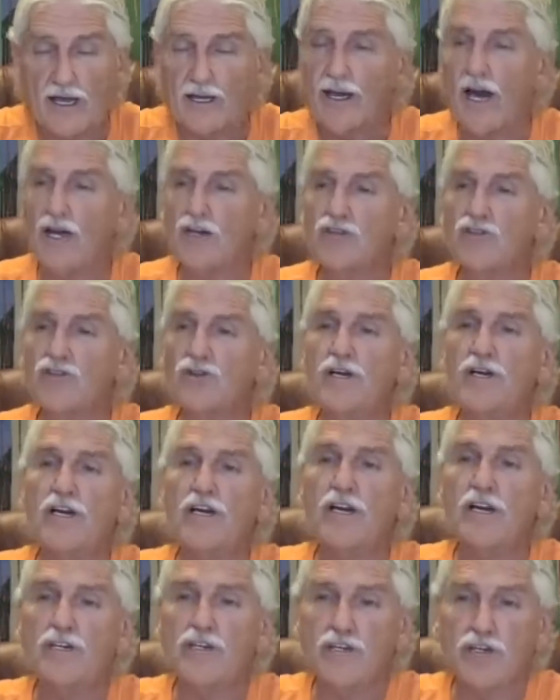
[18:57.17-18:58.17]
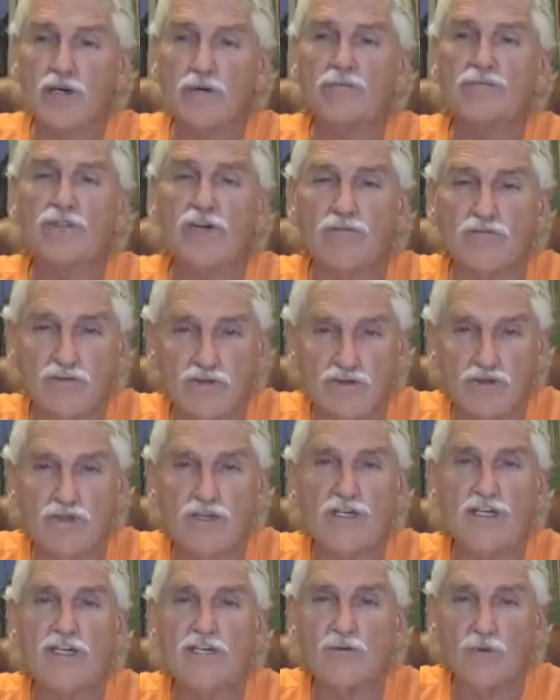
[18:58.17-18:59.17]
and not treated in terms of
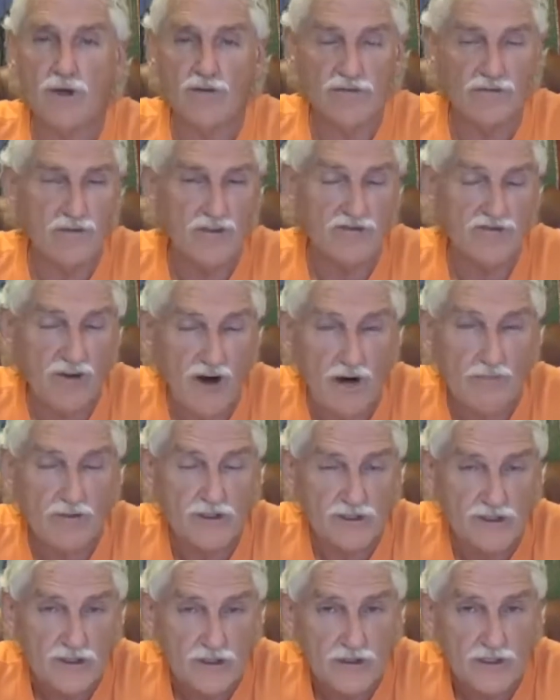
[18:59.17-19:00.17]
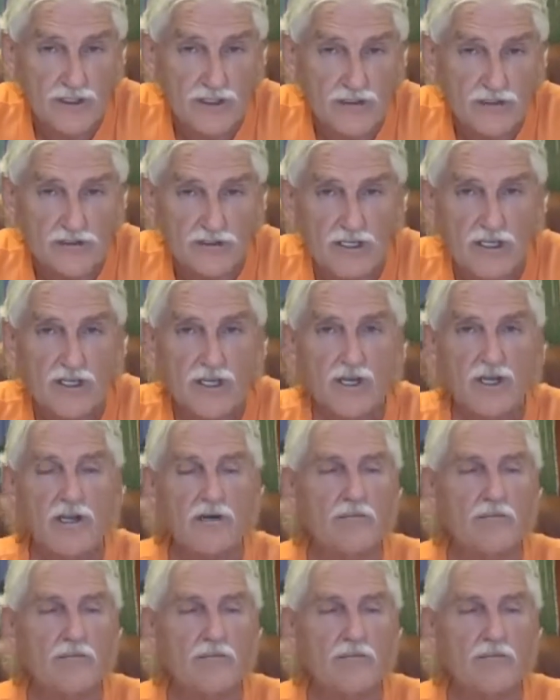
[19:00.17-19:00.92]
treated with pharmaceuticals,